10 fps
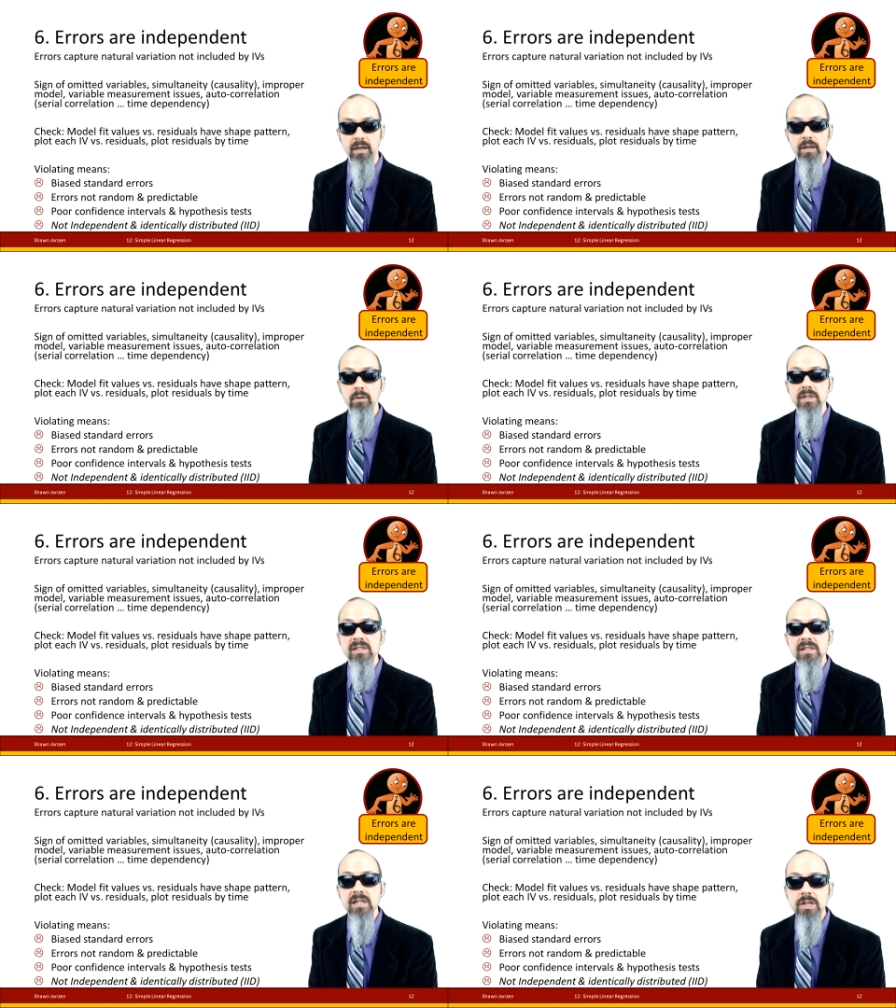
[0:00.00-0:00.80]
Your
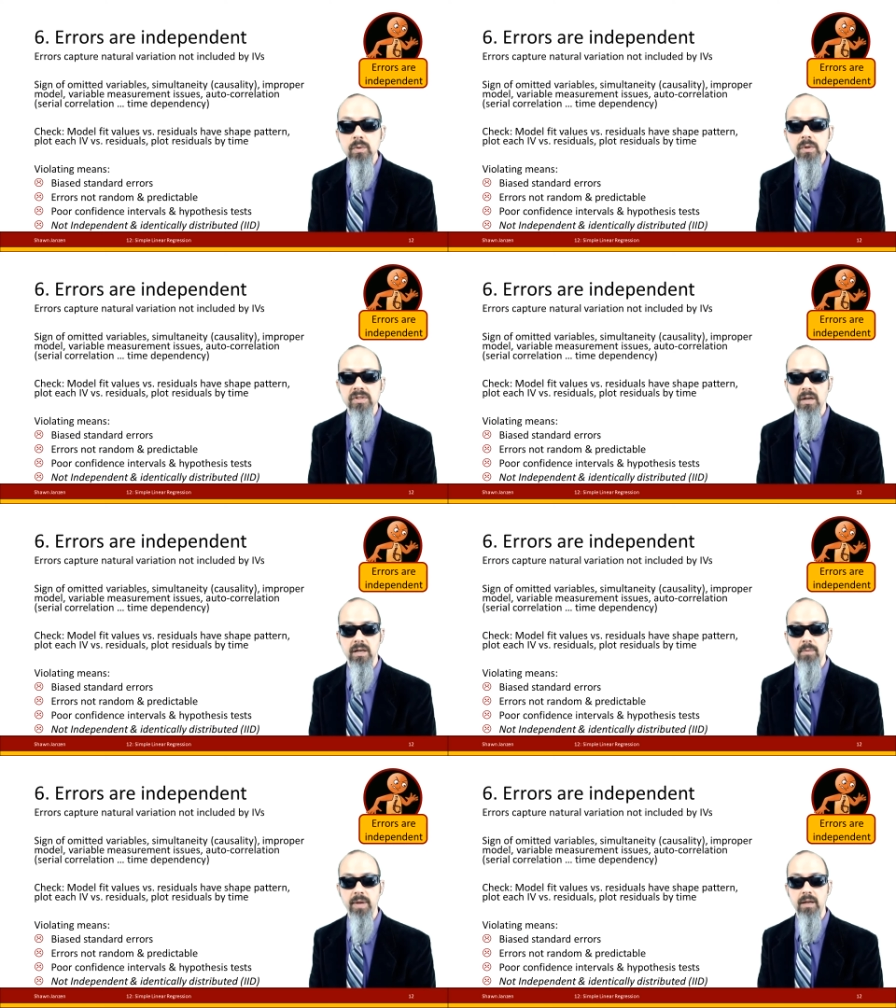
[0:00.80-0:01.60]
residuals are
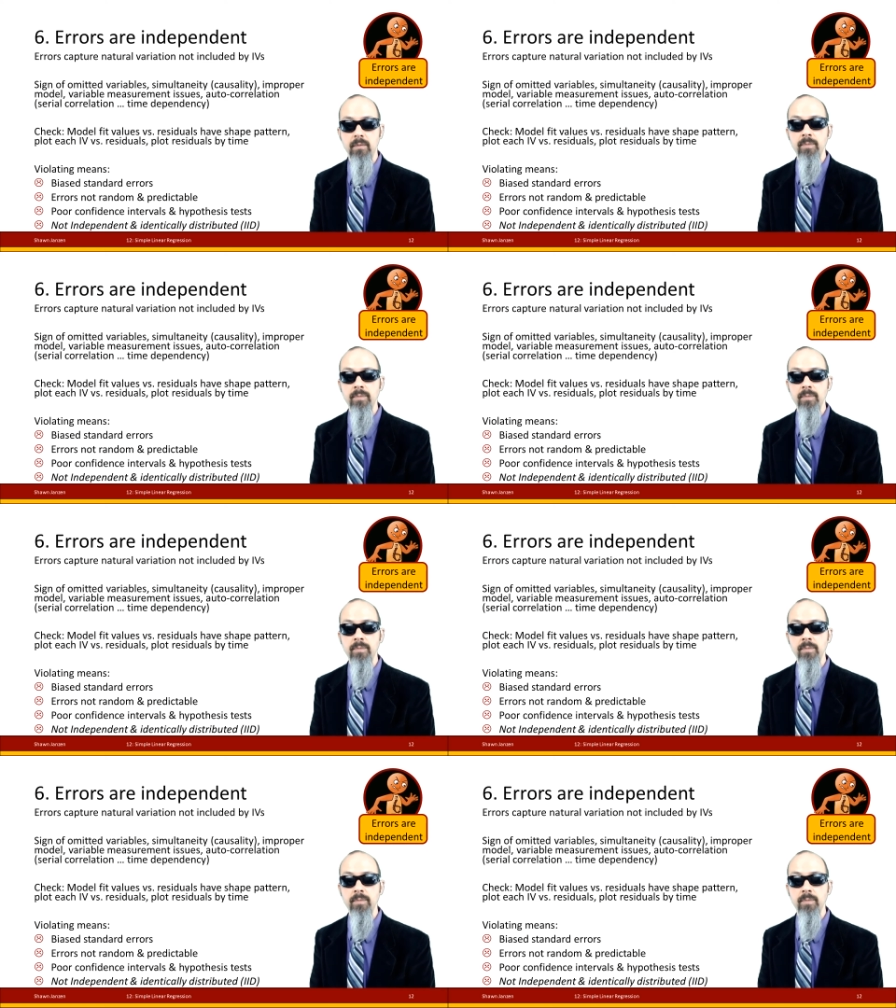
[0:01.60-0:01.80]
independent,